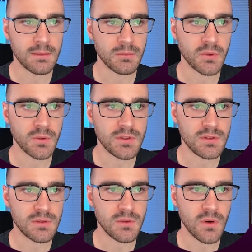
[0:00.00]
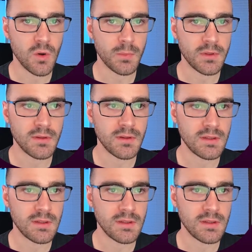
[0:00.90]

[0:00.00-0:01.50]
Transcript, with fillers: I'm going to open